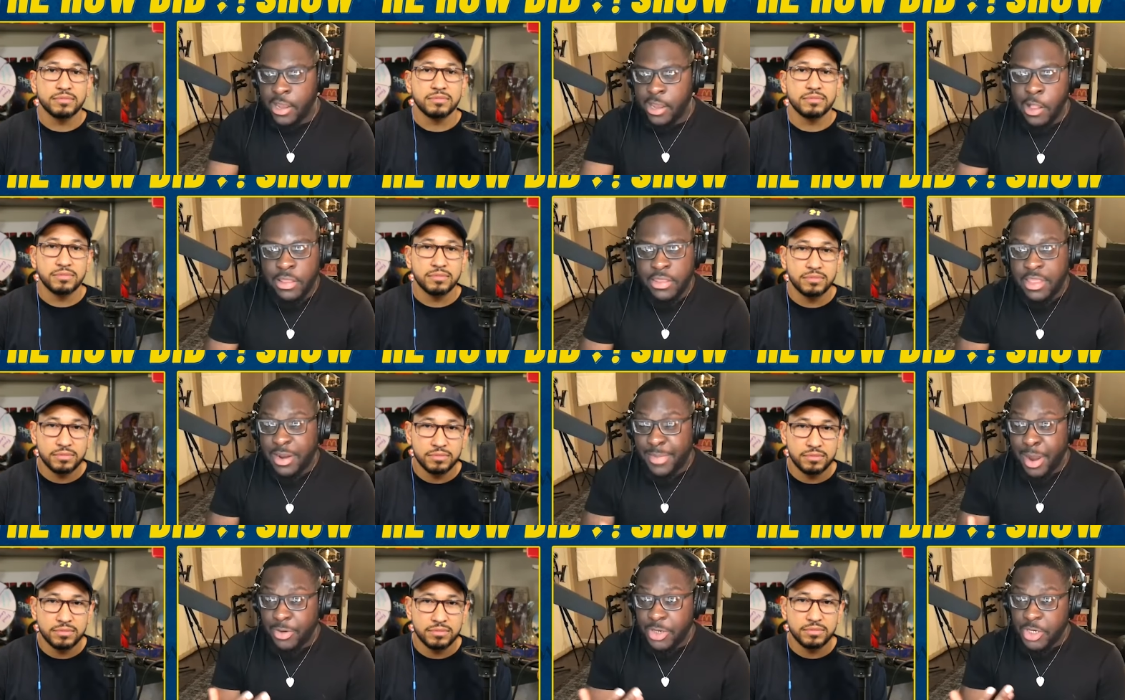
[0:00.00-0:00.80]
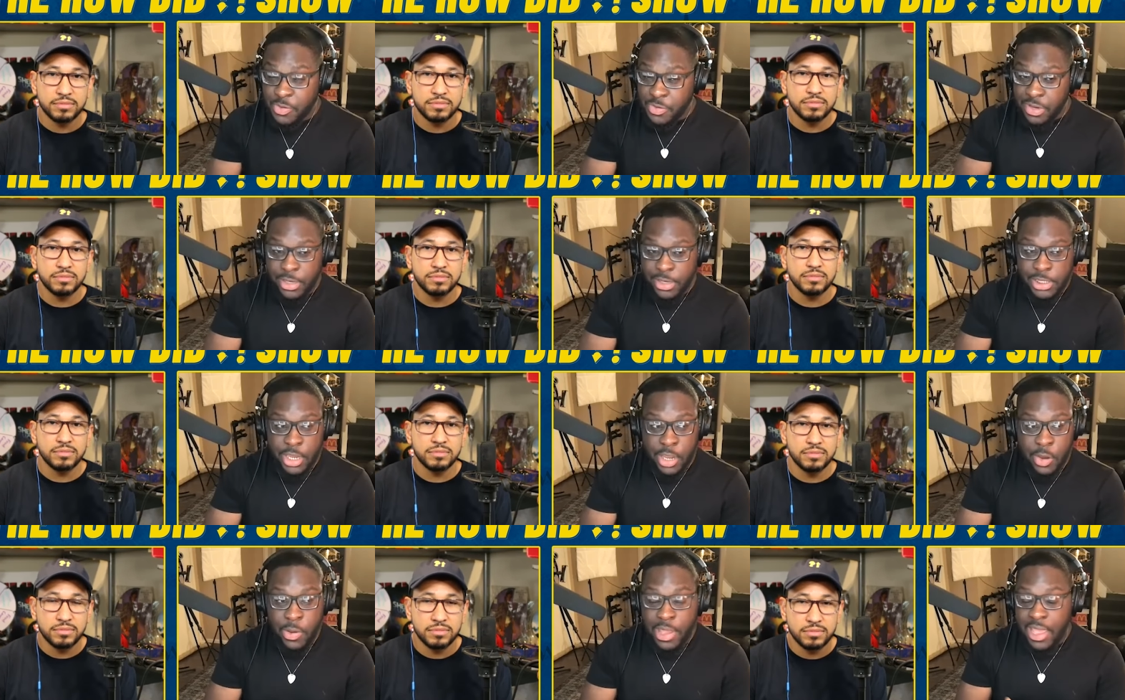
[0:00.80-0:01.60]
Speaker 1: And then about two years ago,
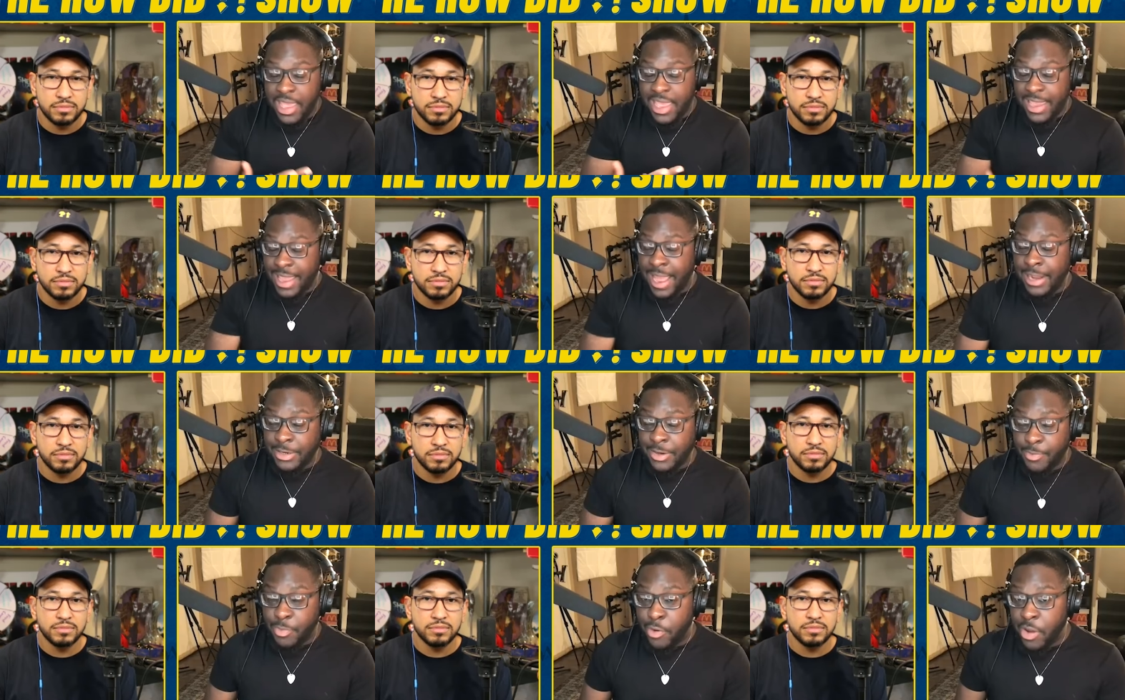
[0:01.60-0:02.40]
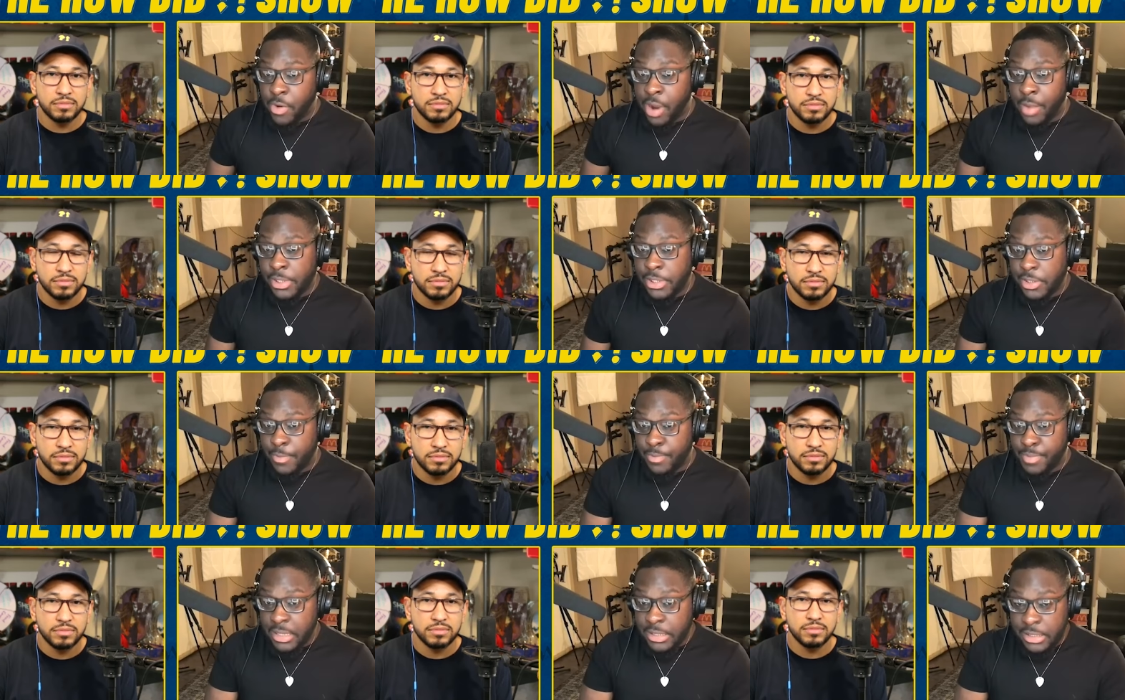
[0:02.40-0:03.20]
it got to the point where I was so
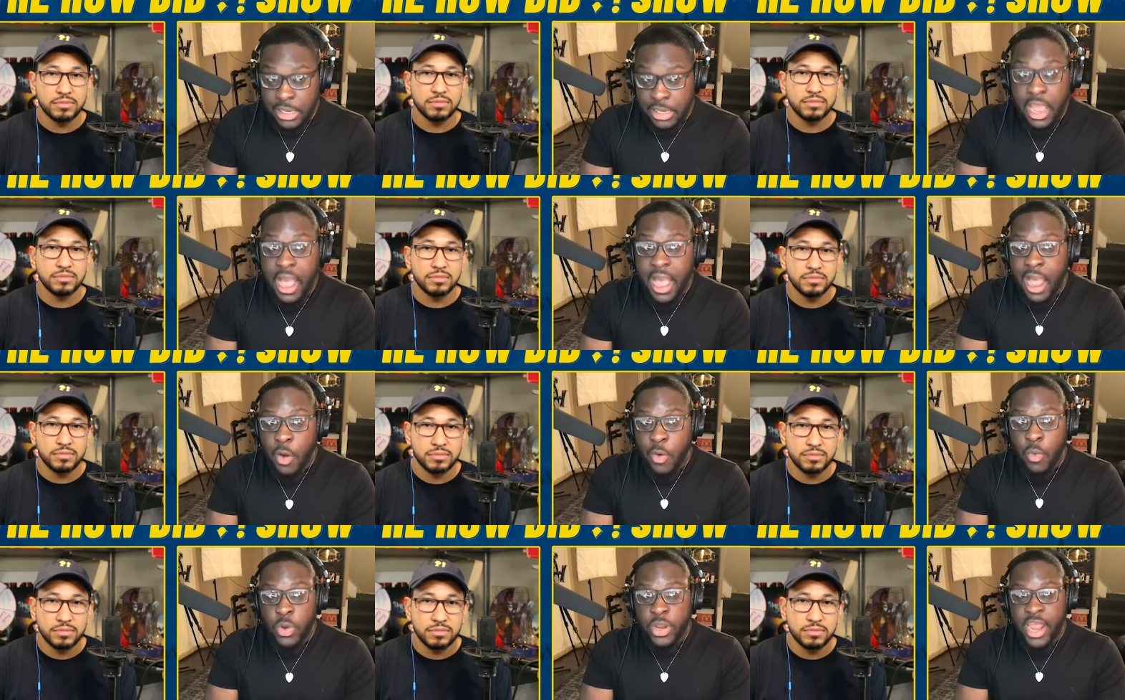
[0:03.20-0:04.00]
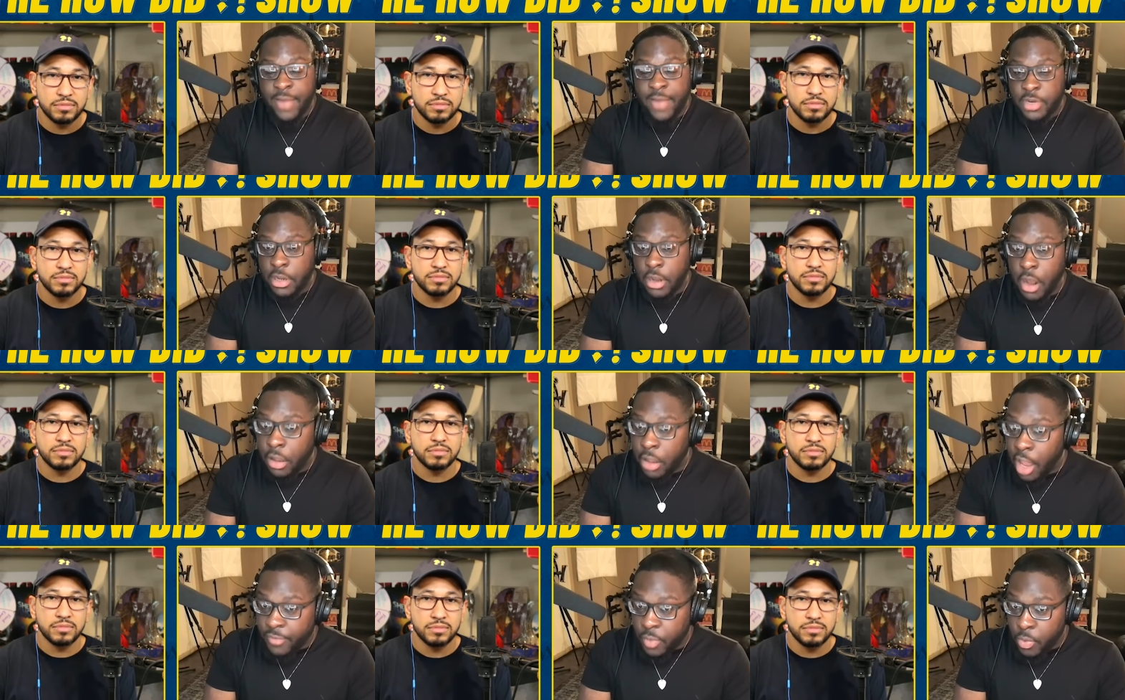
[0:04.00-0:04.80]
busy, I would have to call off
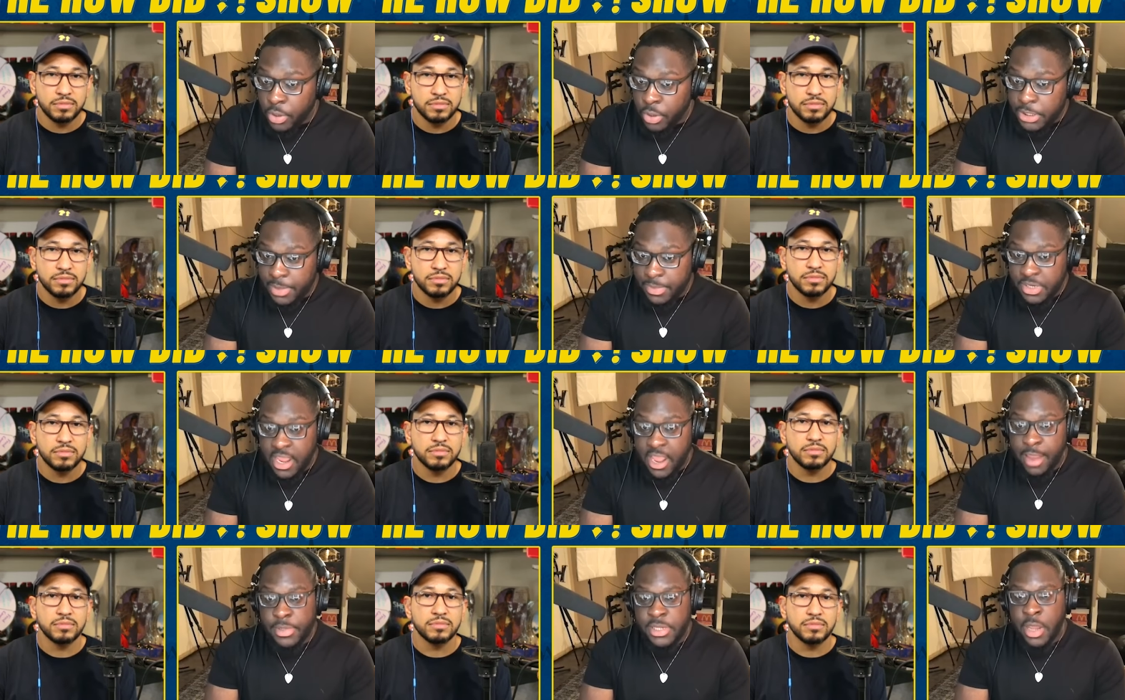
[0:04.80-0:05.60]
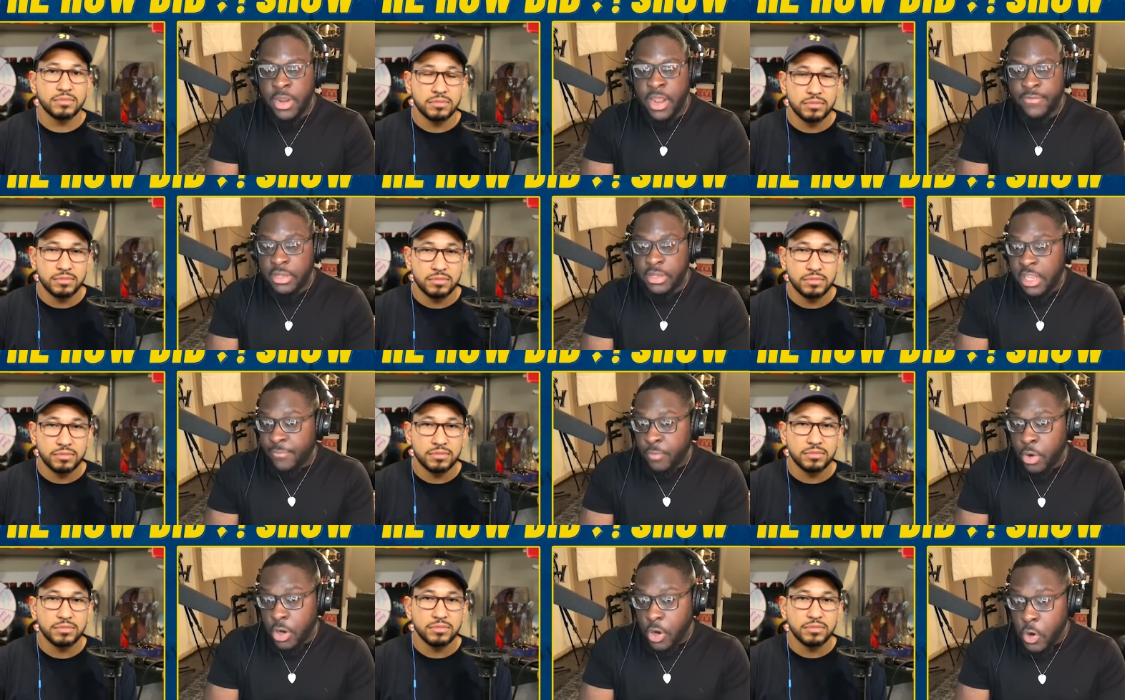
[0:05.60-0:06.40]
of work sometimes. I would have to leave work
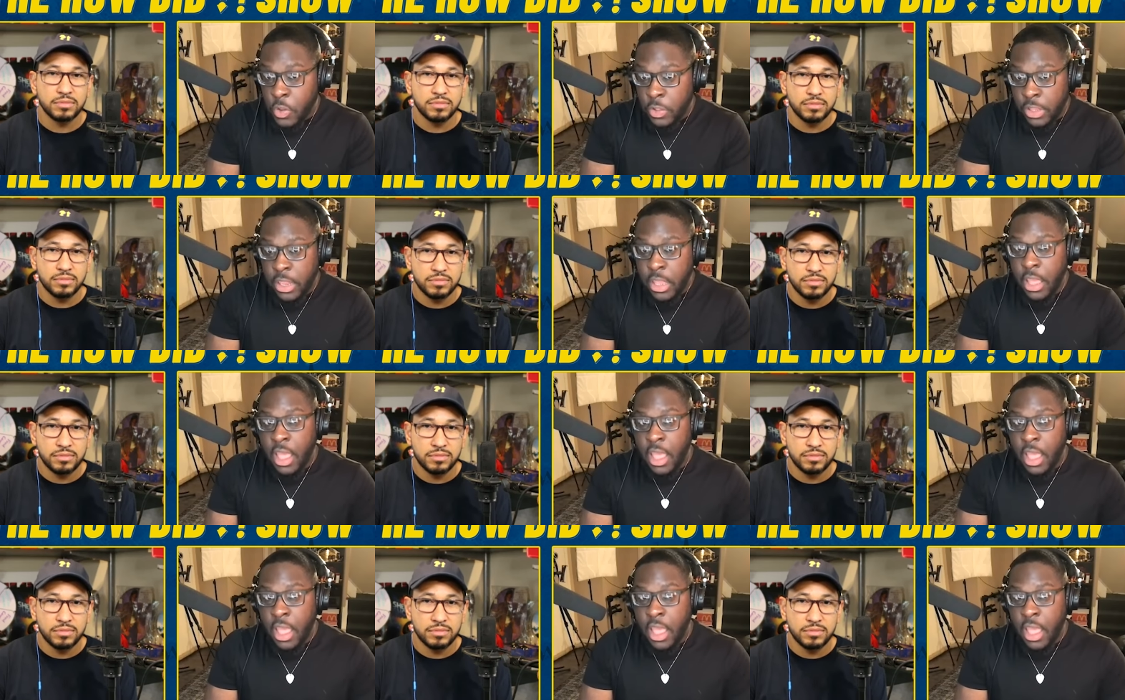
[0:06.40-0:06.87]
early.